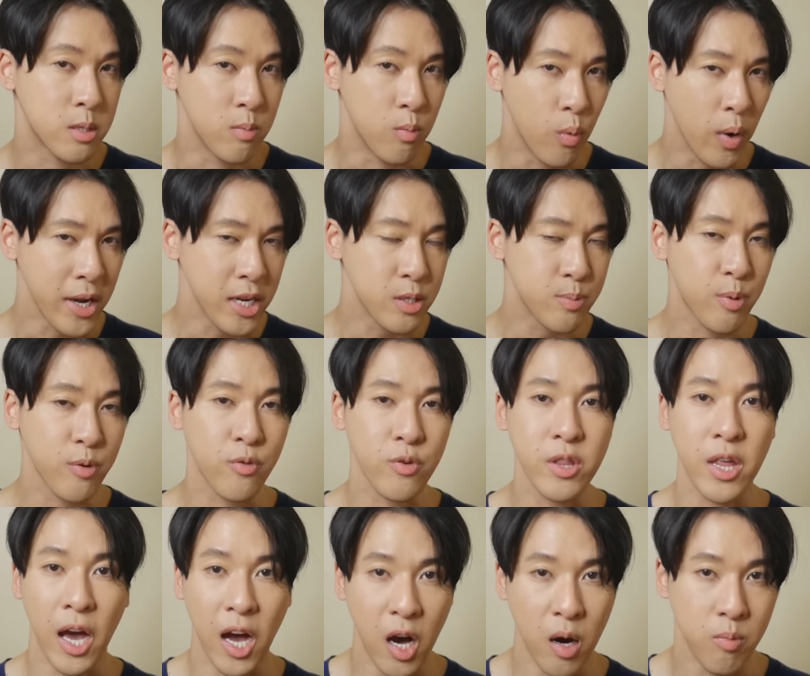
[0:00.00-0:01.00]
some weight before
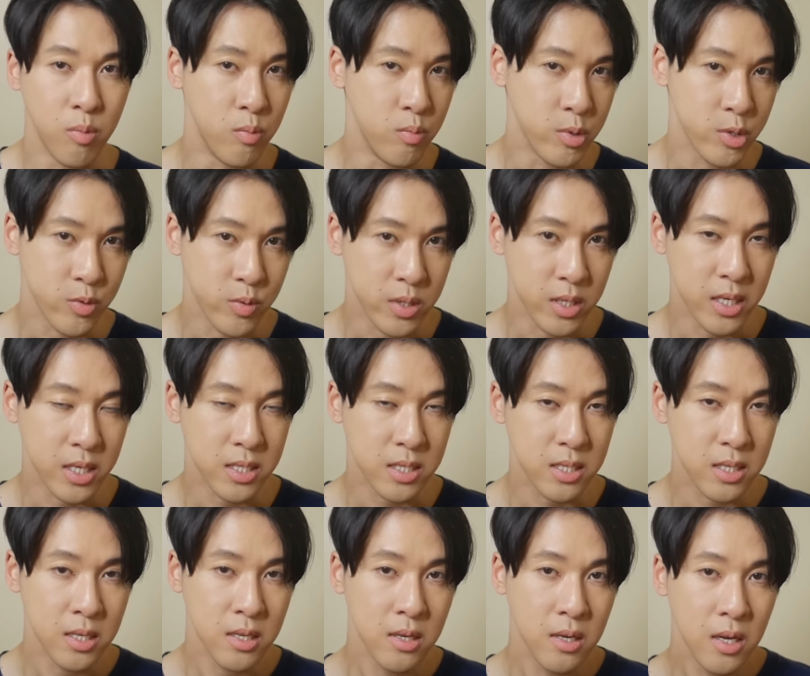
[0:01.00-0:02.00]
the album was
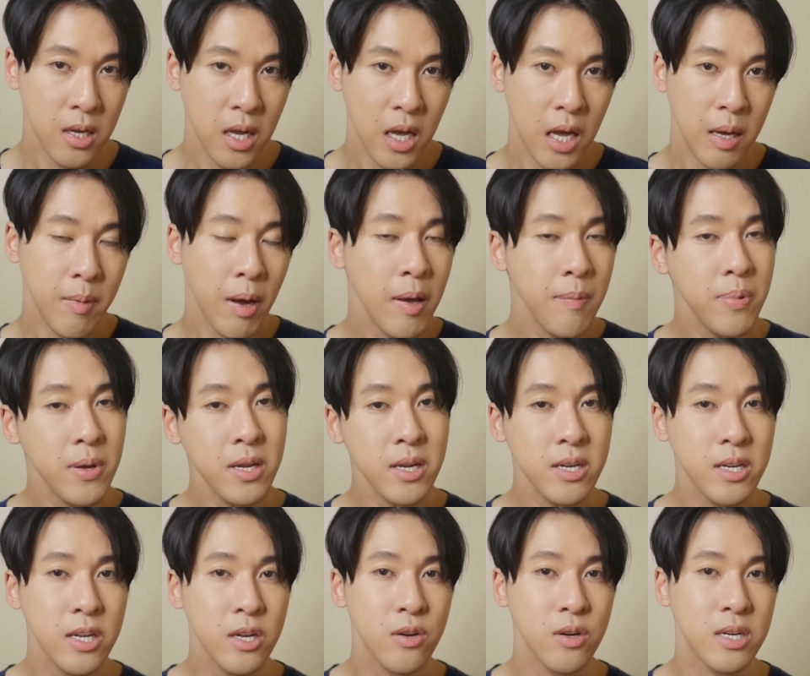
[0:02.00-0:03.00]
released. And my
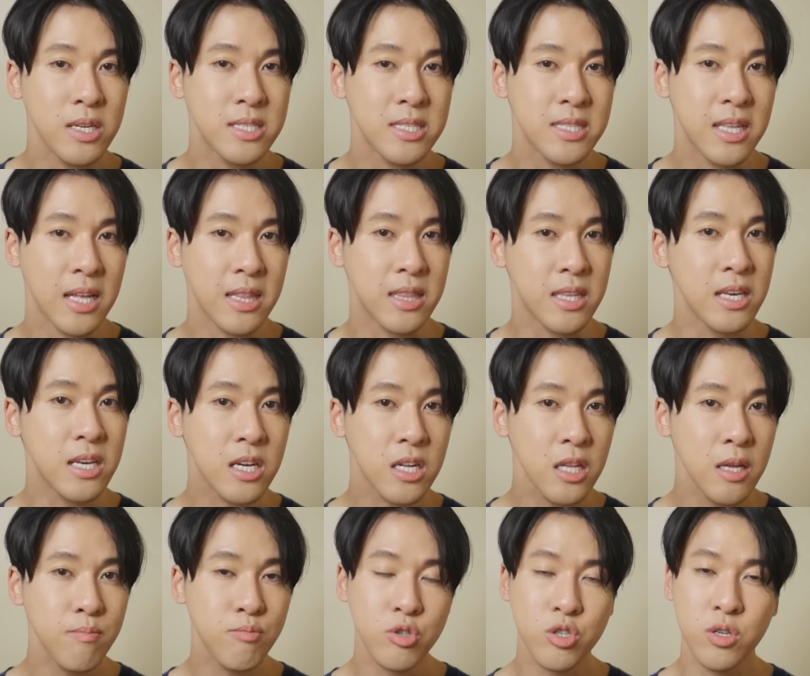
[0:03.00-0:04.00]
opinion here is that the
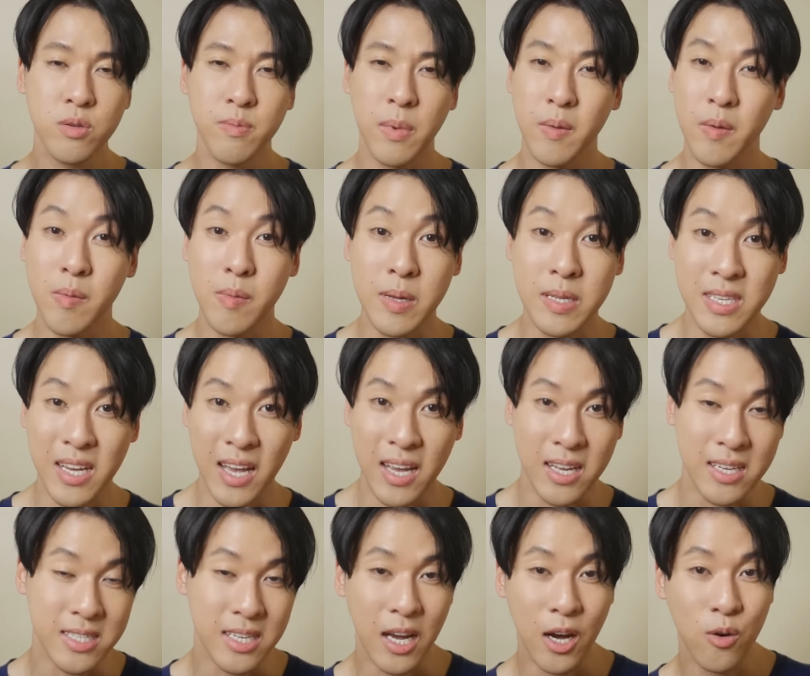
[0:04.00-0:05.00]
clip should maybe be
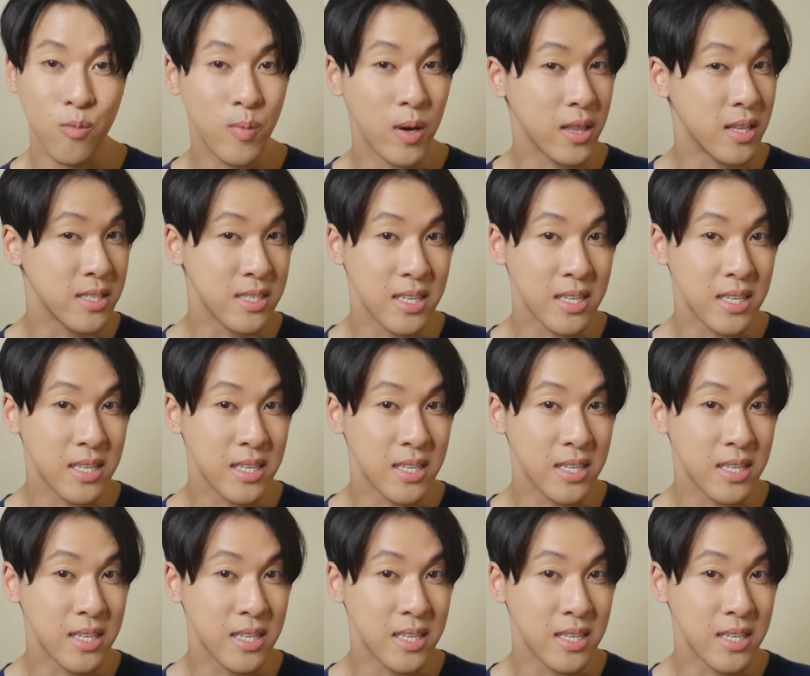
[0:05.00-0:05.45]
taken down by the